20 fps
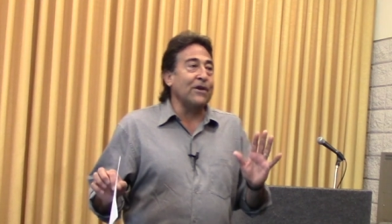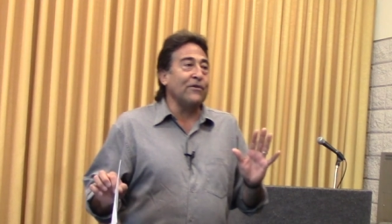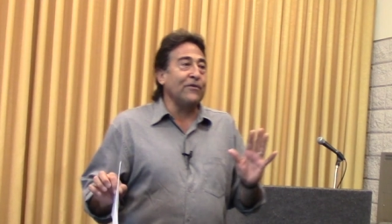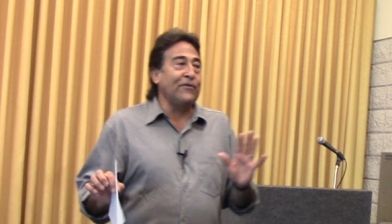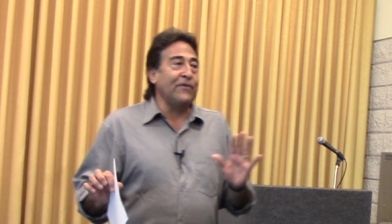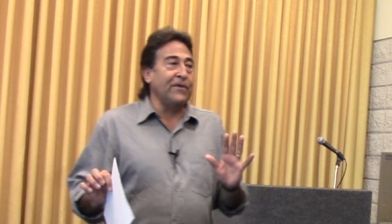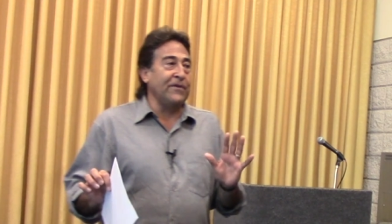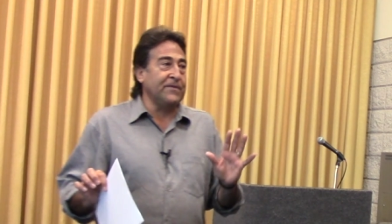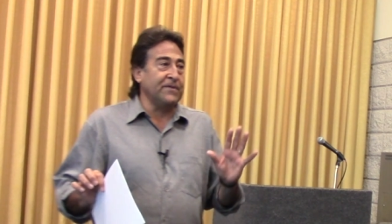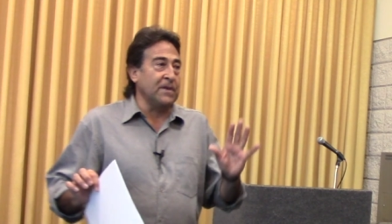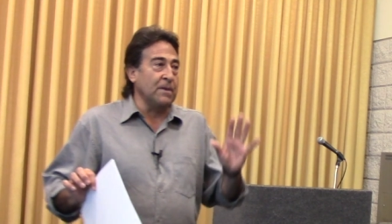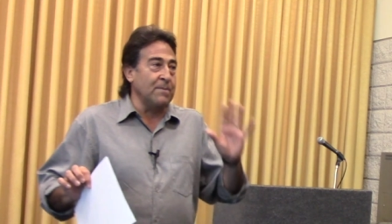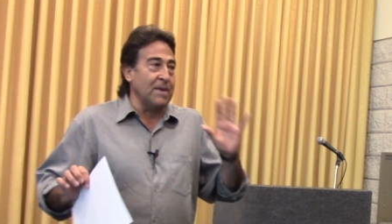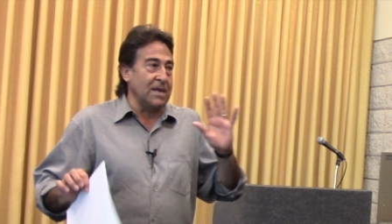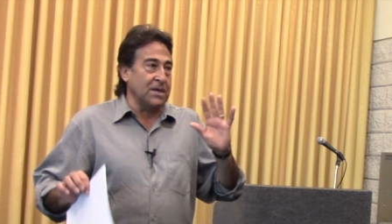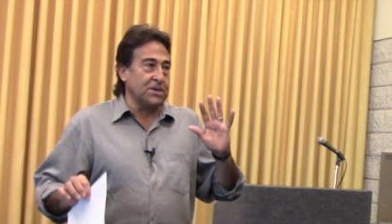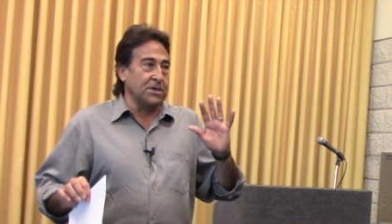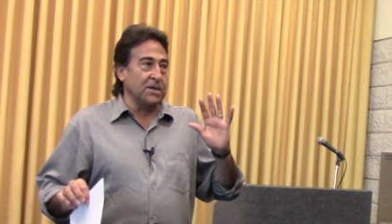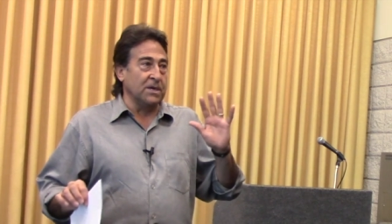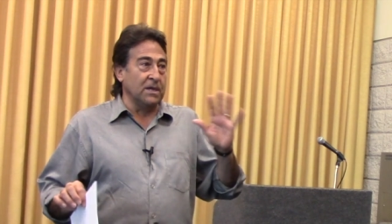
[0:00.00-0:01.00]
fifth
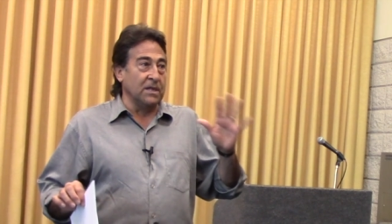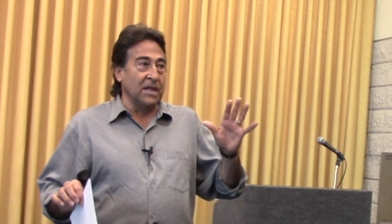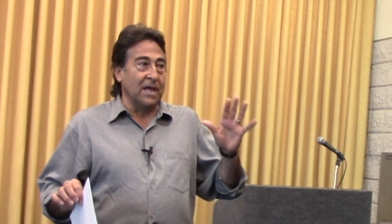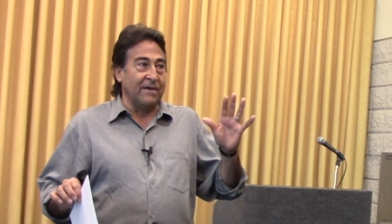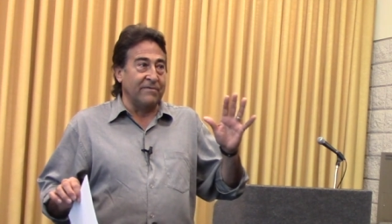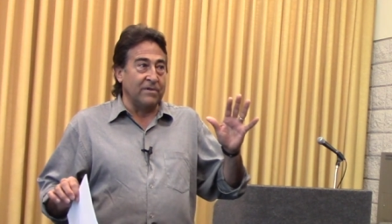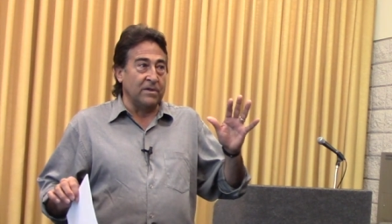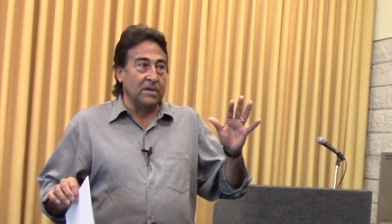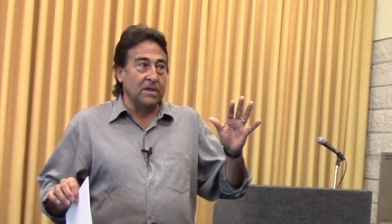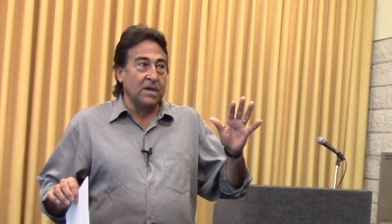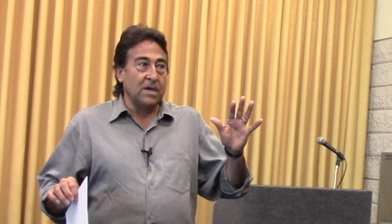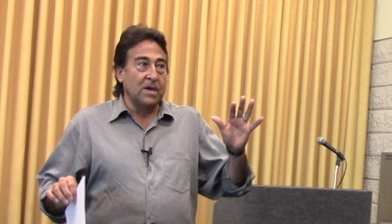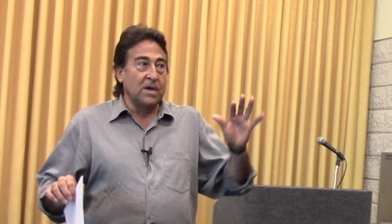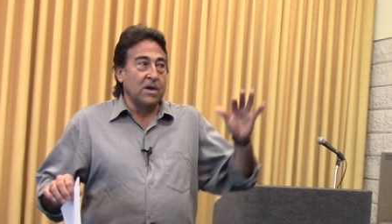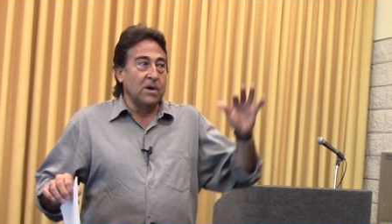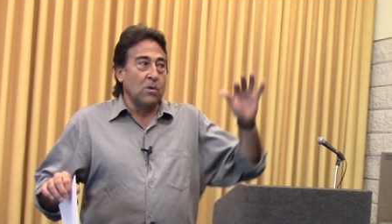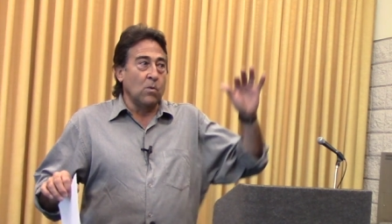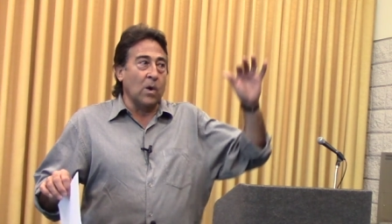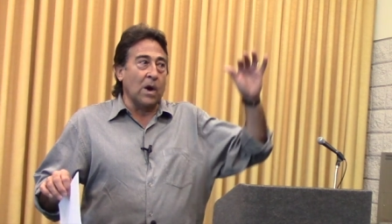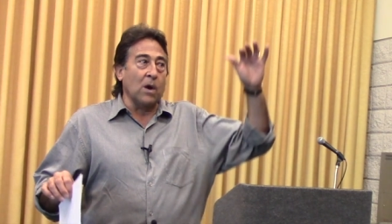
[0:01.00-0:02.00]
dimensional level
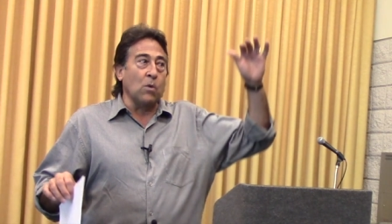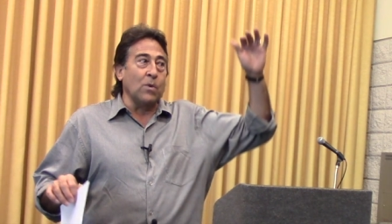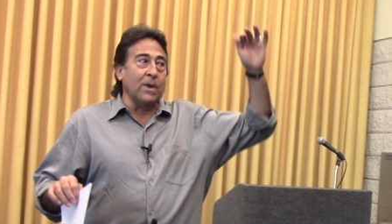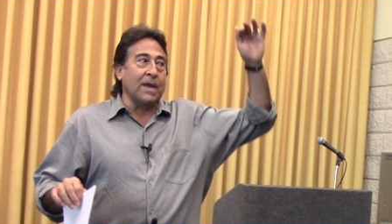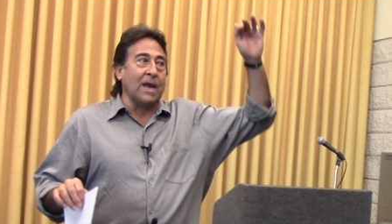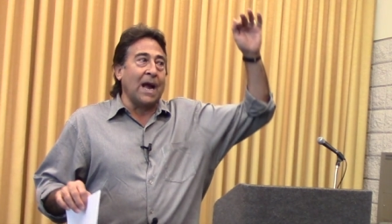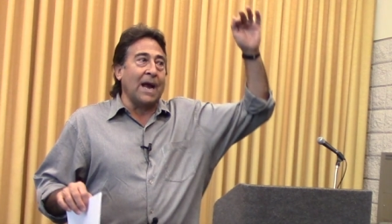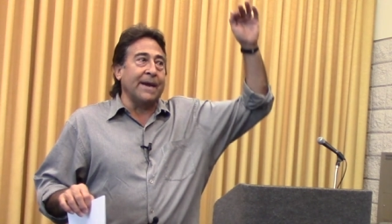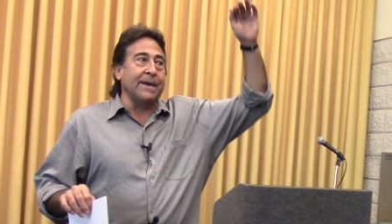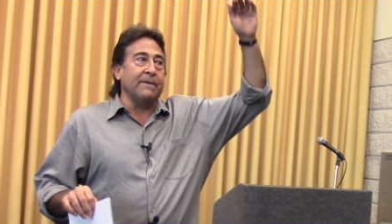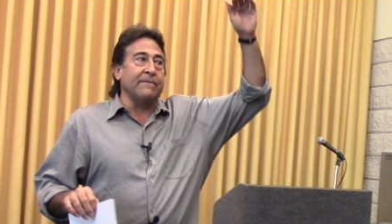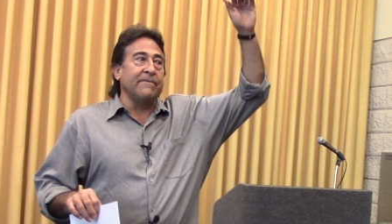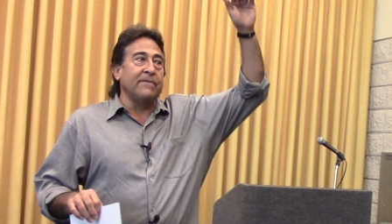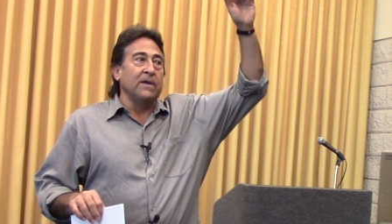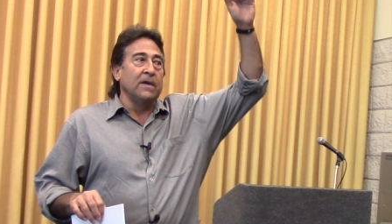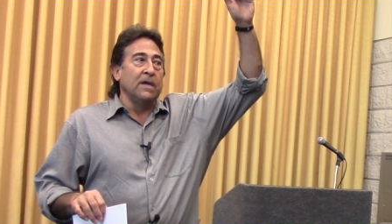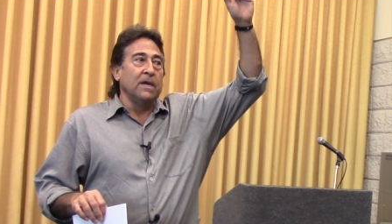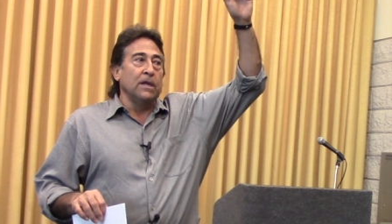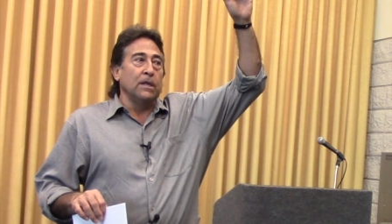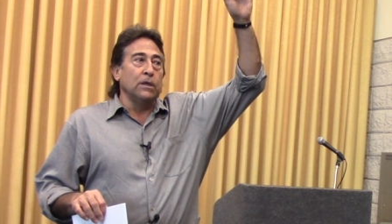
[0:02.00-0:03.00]
where we kind of
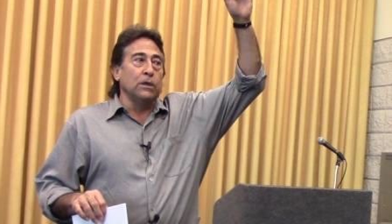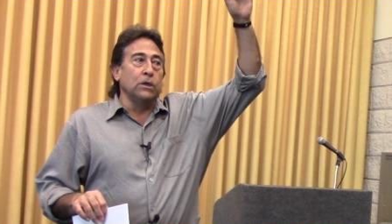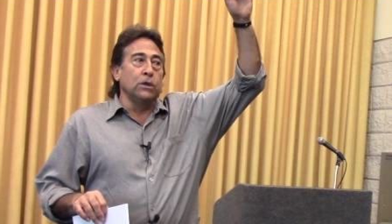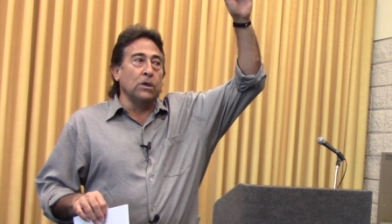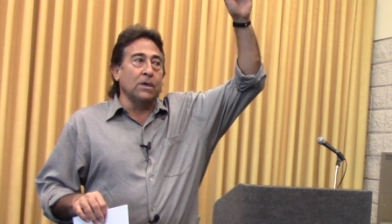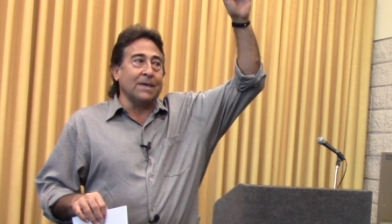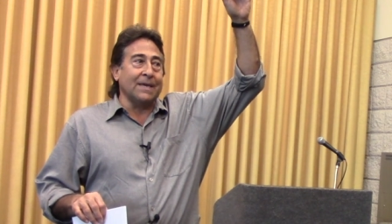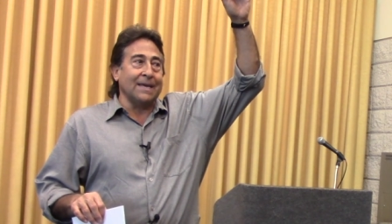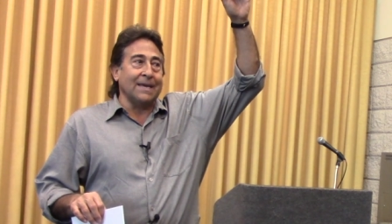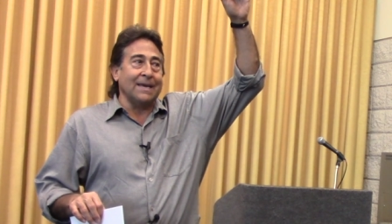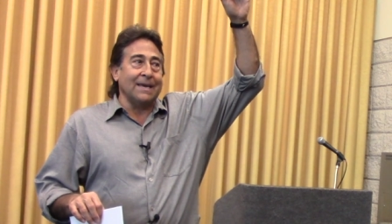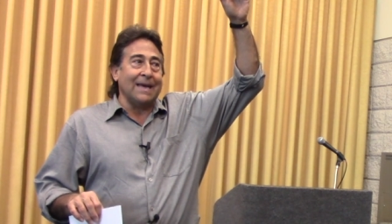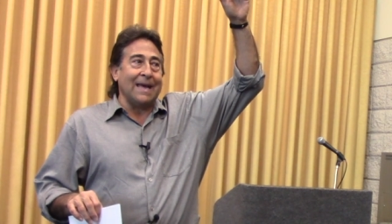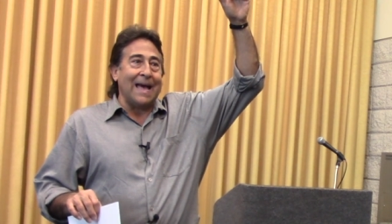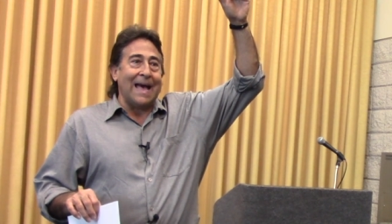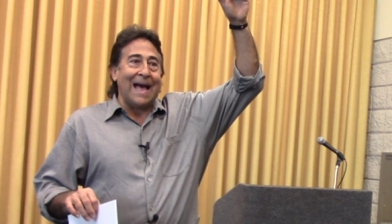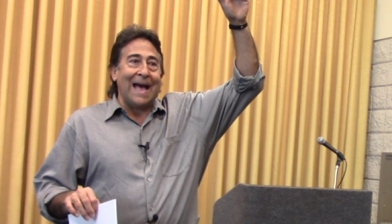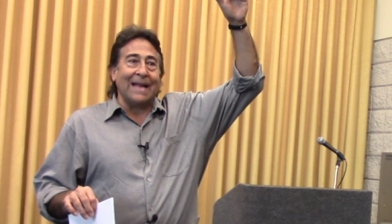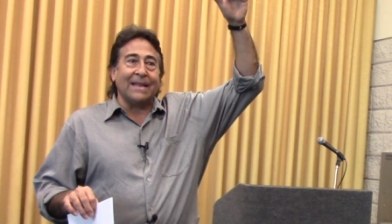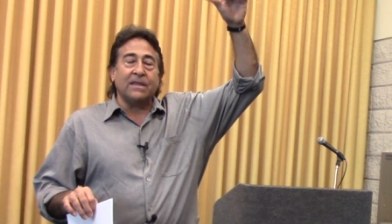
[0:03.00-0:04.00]
look
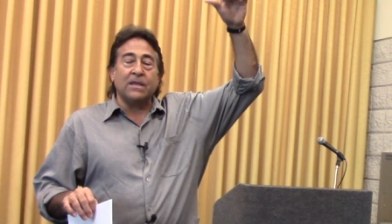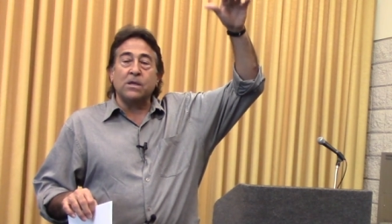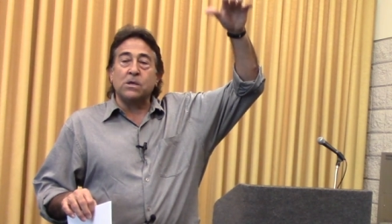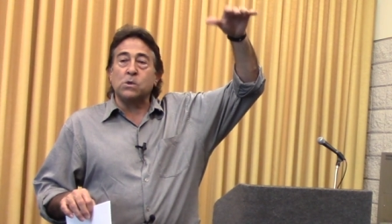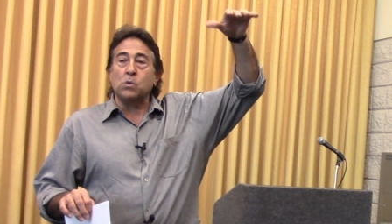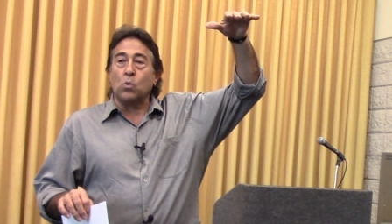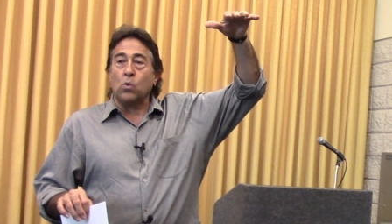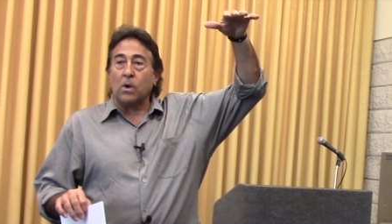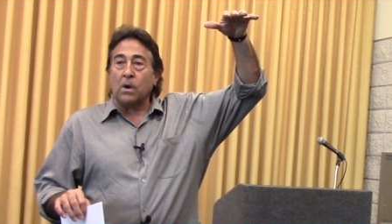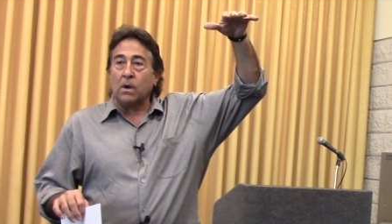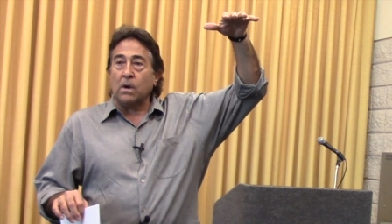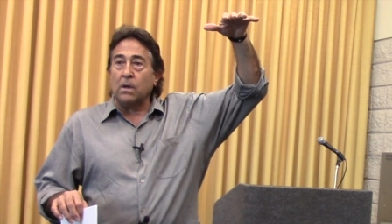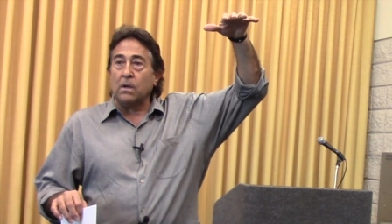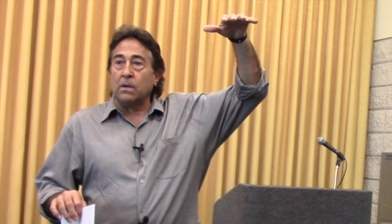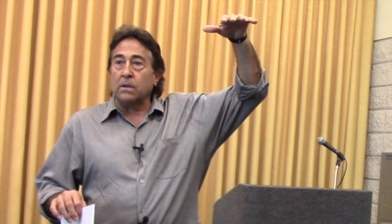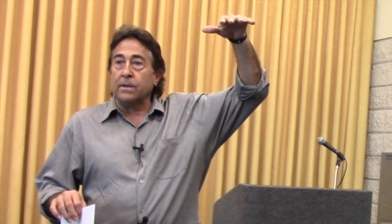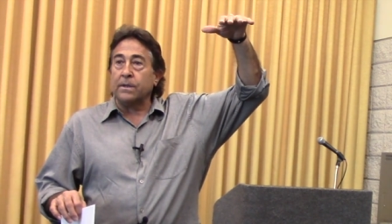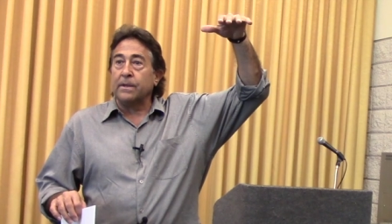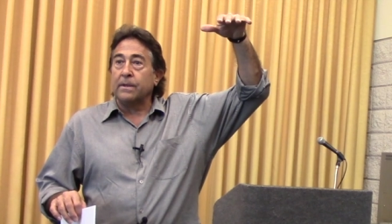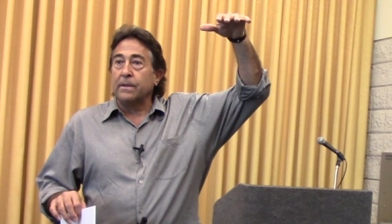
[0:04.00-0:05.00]
at this
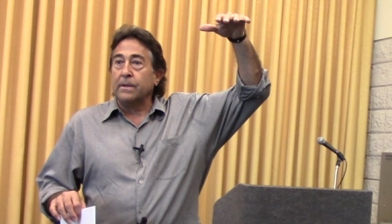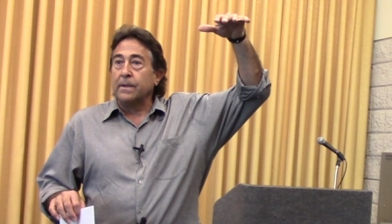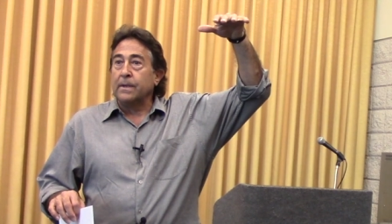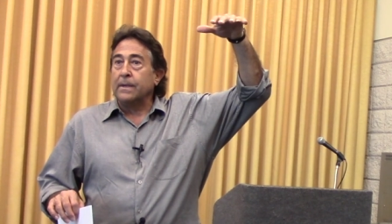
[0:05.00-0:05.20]
world